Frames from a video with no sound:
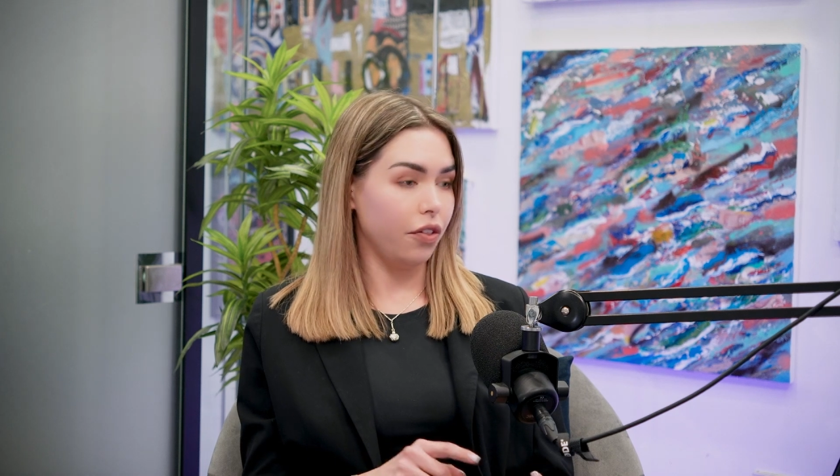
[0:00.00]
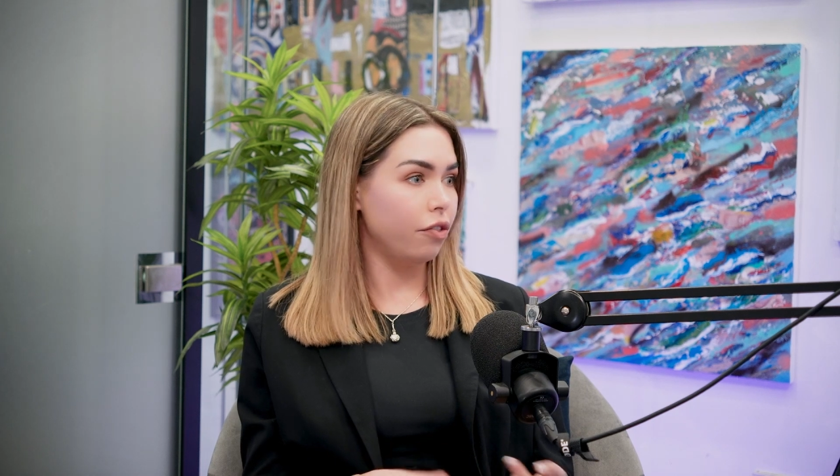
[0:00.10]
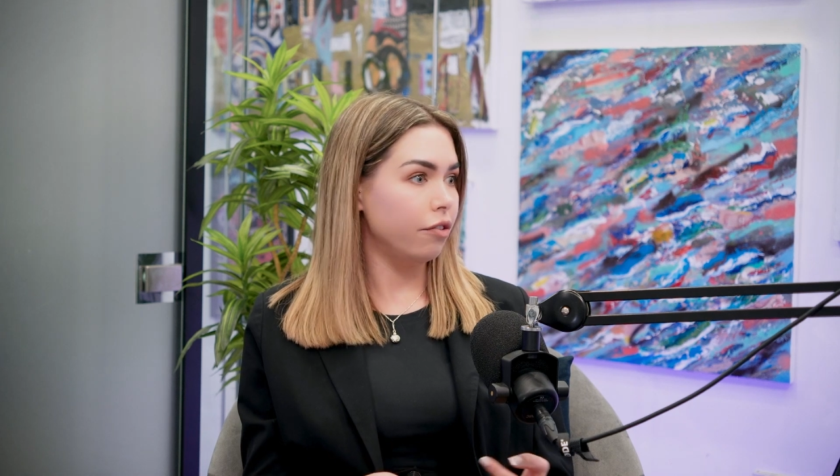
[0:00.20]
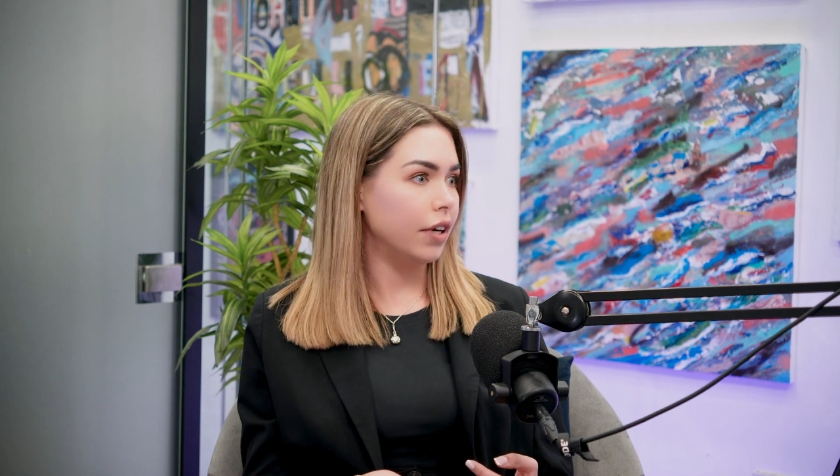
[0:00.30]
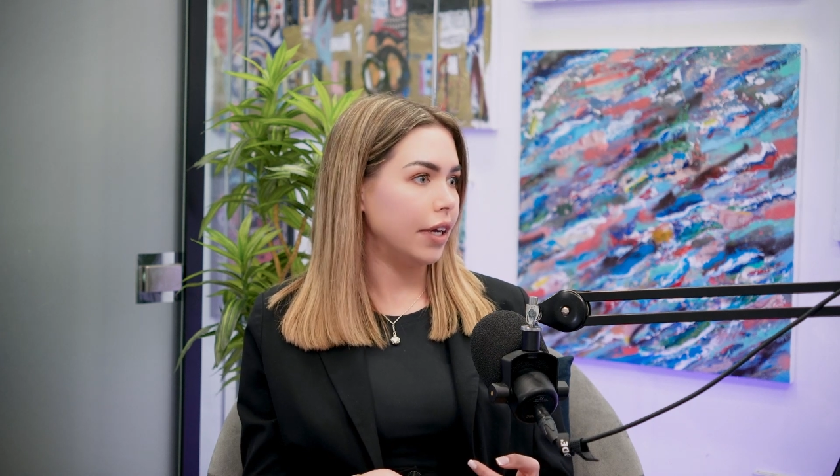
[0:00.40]

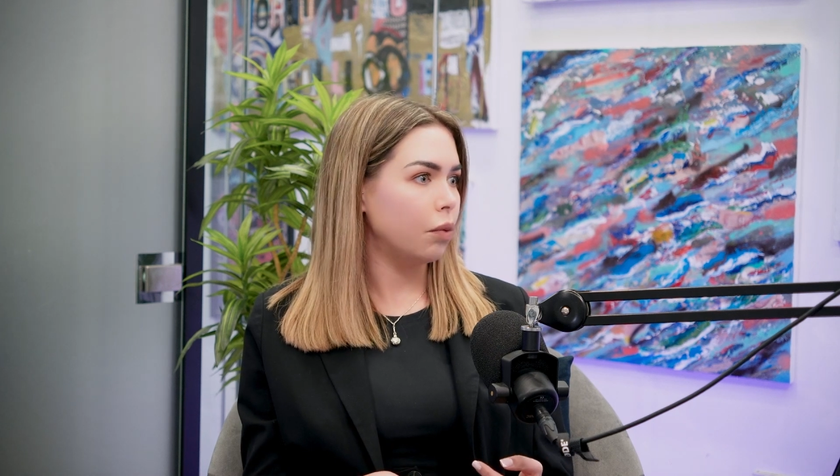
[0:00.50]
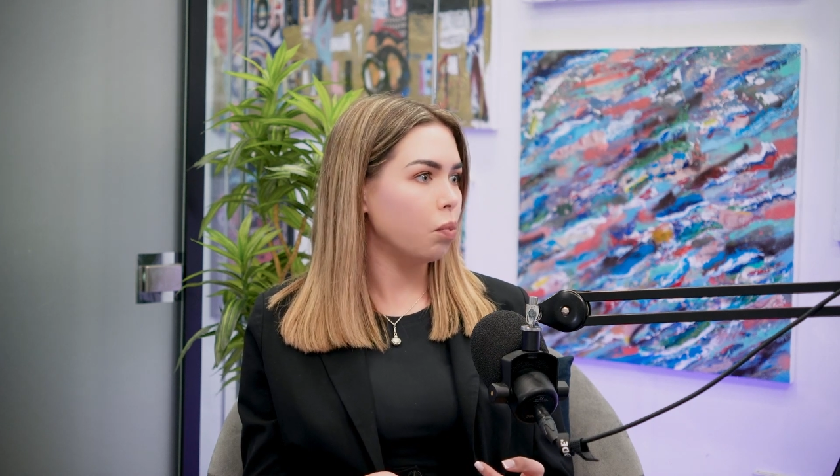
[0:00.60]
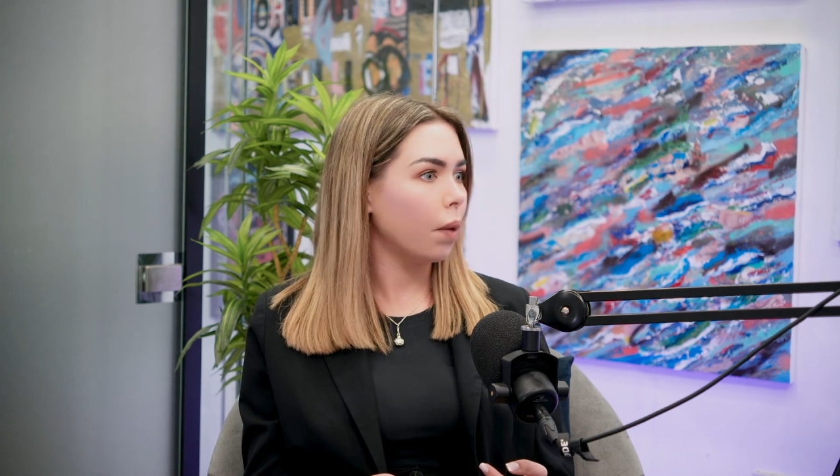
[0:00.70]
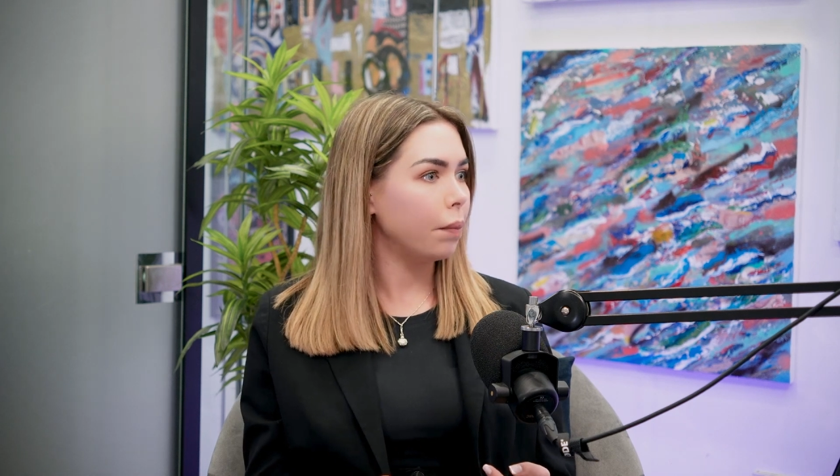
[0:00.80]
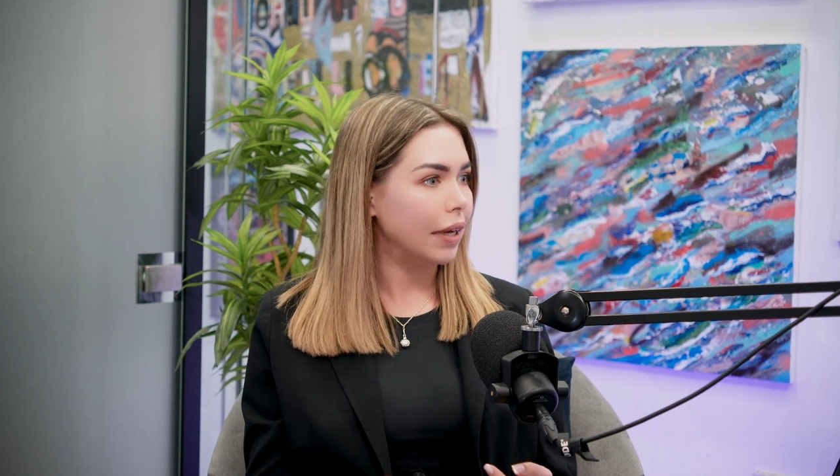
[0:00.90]
they're eating
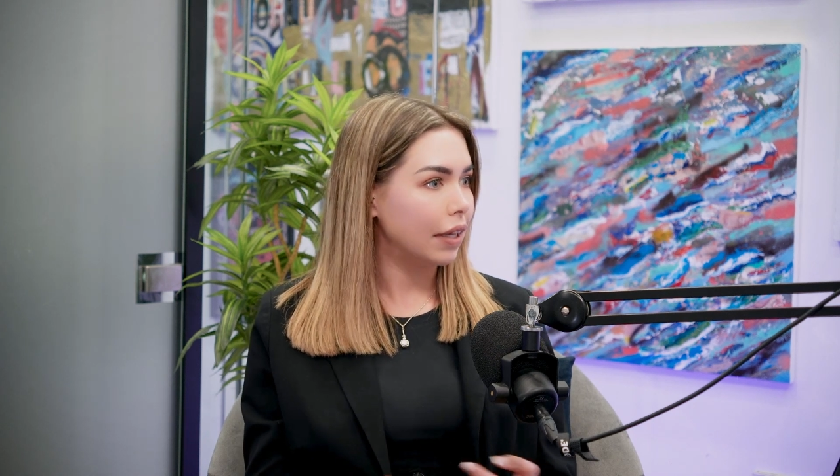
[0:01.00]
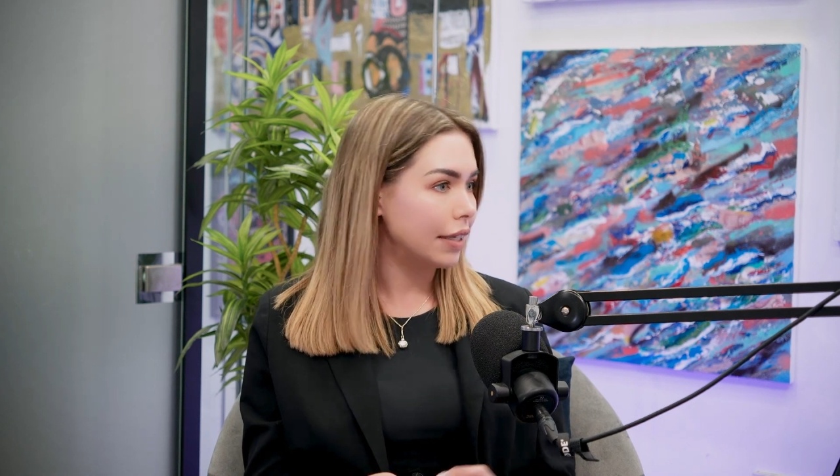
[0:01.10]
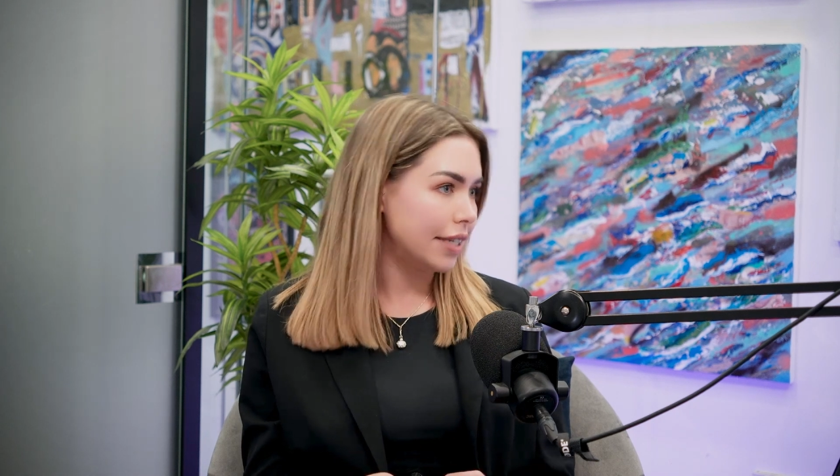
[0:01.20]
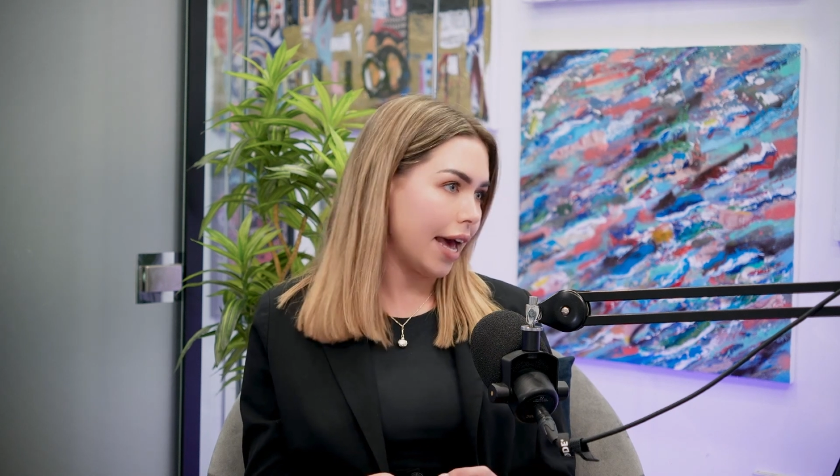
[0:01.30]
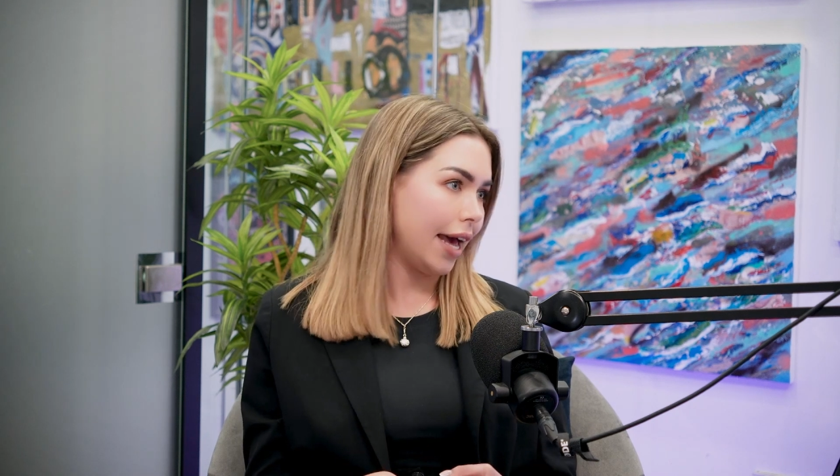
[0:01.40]
1 meal a
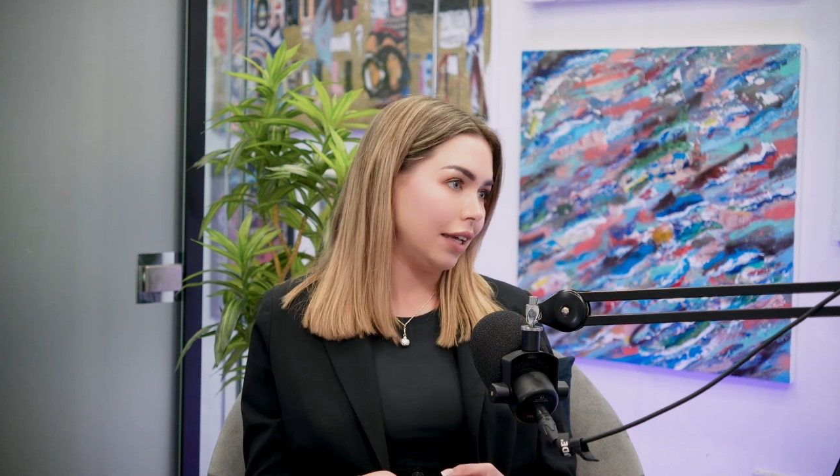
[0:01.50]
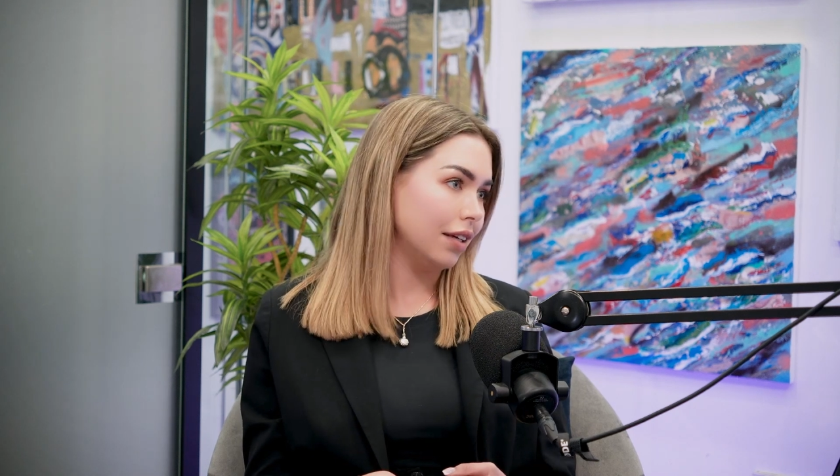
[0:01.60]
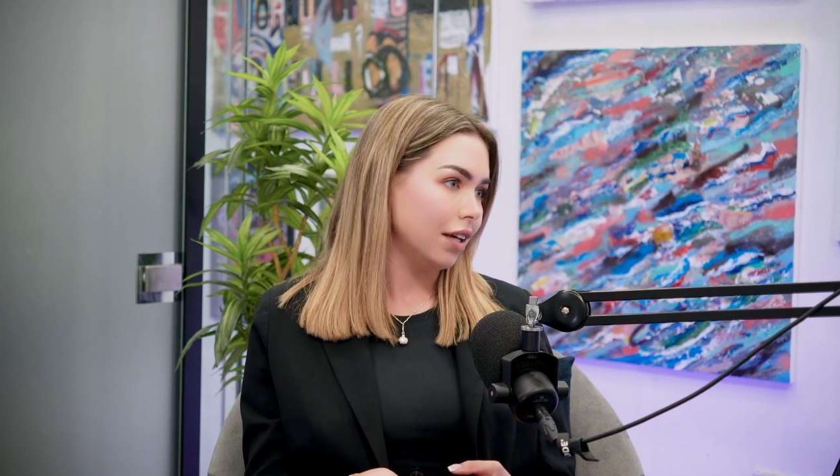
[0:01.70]
day.